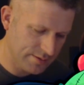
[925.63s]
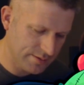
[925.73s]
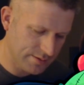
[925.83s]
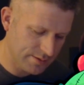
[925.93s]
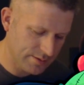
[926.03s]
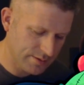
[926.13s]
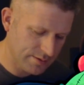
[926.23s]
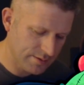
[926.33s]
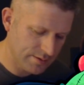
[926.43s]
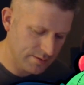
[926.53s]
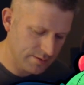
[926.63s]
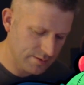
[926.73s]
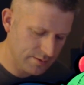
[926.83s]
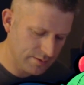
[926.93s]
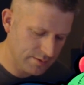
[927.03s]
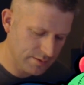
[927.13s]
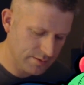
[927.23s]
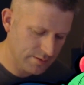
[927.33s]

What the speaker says: No one is speaking in this clip.